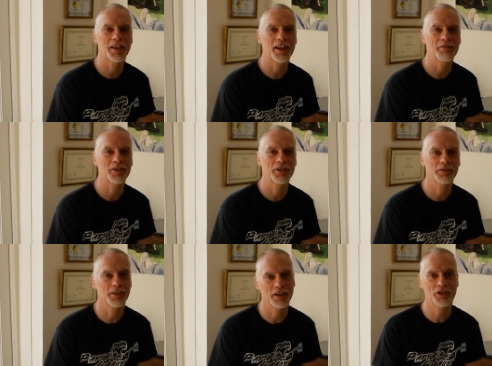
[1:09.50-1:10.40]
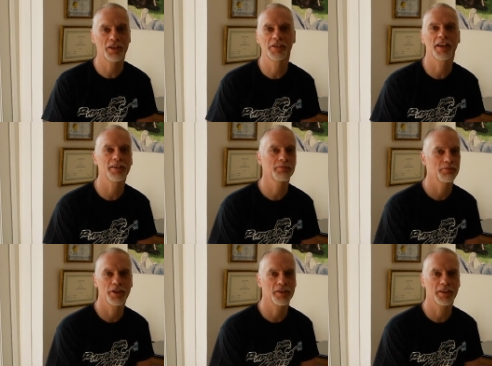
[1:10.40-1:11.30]
Garage. As you can tell,
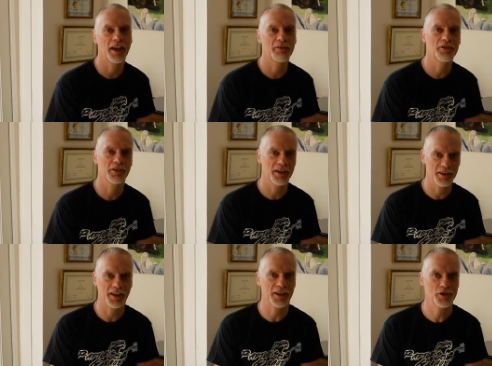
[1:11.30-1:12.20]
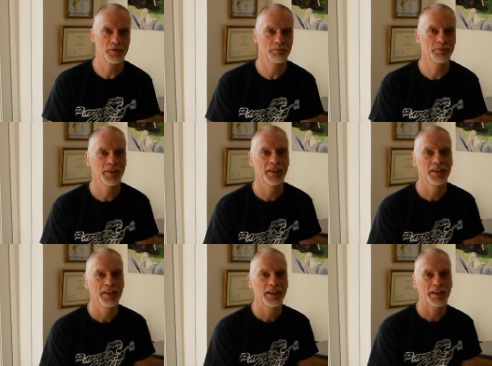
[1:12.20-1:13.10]
not in the garage, in the kitchen.
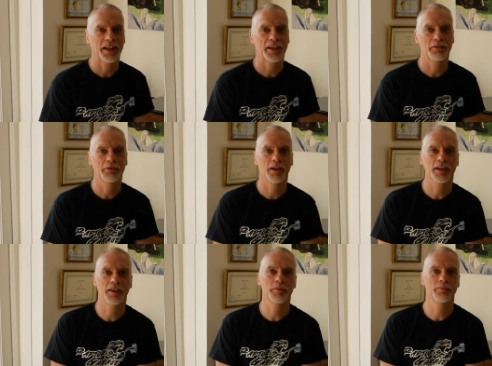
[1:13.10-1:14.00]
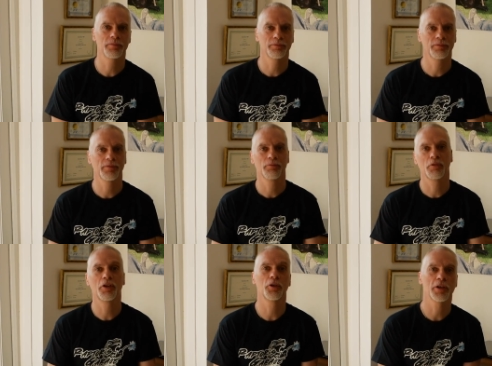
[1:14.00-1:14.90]
Now, um,
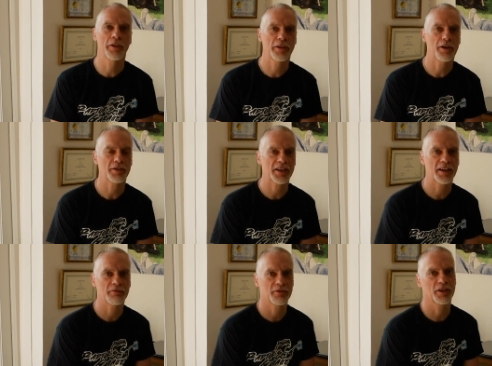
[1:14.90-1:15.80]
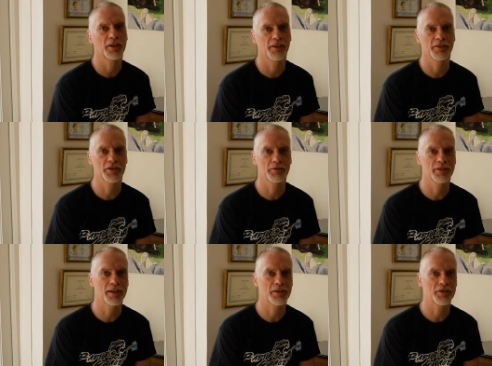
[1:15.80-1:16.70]
we're all on lockdown and can't do a
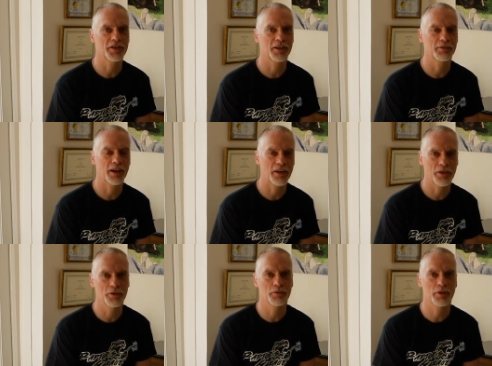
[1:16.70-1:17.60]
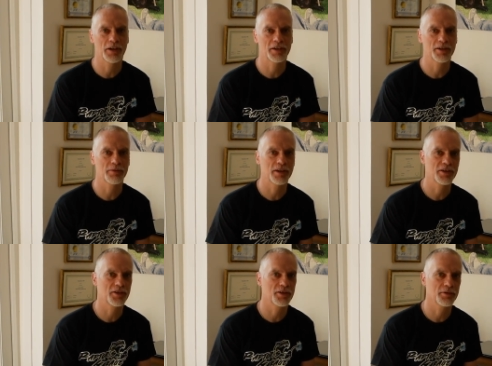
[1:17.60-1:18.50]
lot, so I thought what I'd do
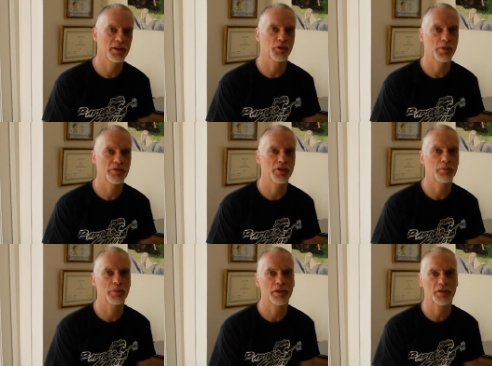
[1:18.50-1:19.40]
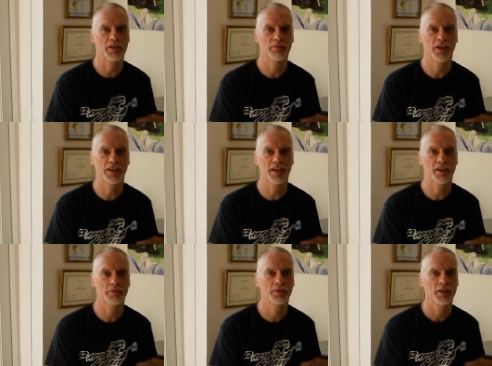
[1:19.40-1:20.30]
is do a little bit of an unboxing
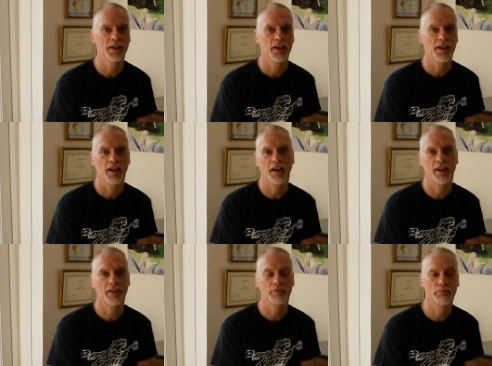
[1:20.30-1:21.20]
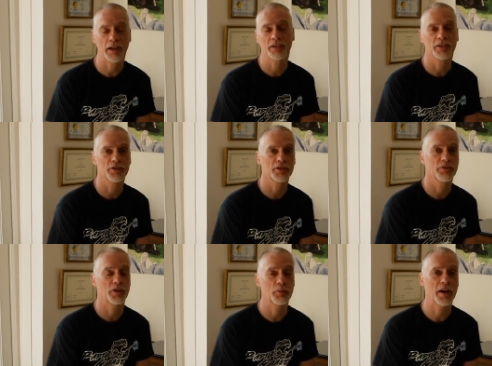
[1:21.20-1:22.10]
video, uh, basically just to
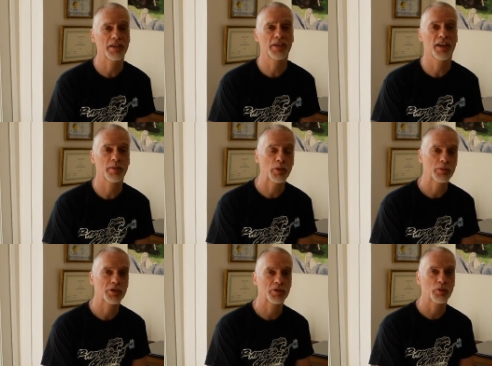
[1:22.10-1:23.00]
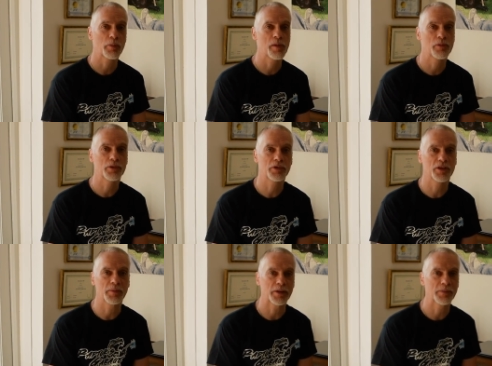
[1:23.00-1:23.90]
fill my time up because I'm a bit bored at
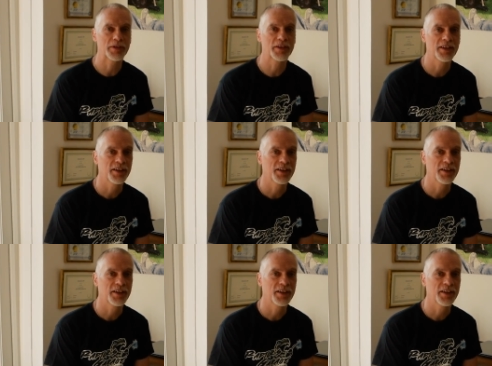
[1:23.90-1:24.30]
the moment.